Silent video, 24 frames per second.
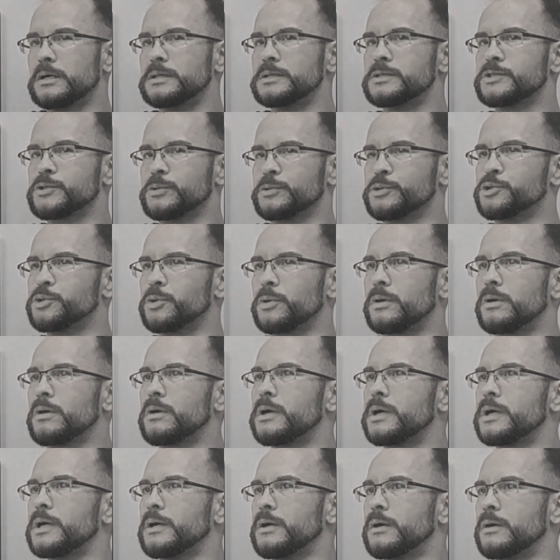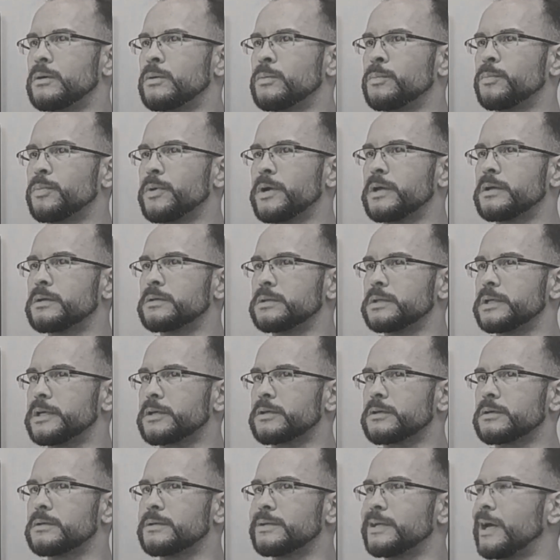So sure. All right. Own brand of
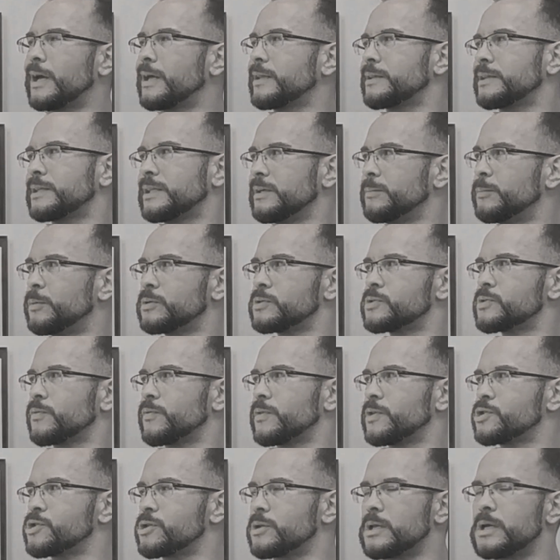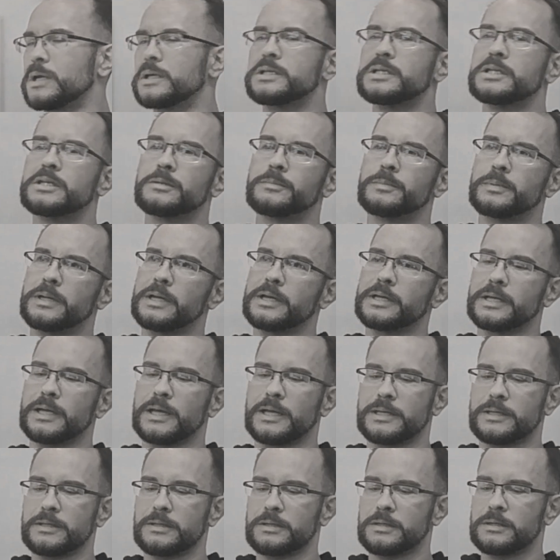liquor. Not the most original idea, but I get
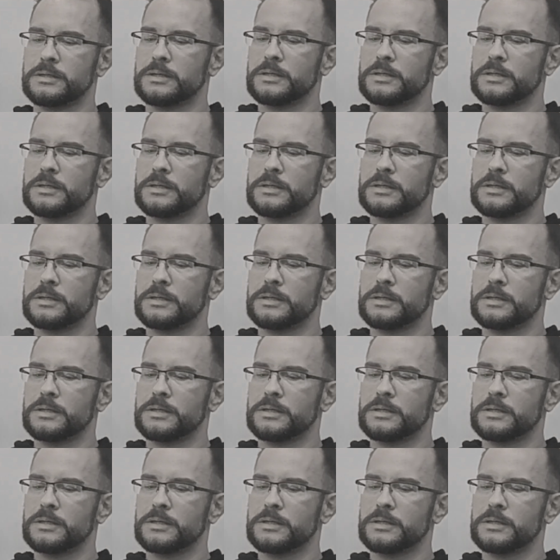it.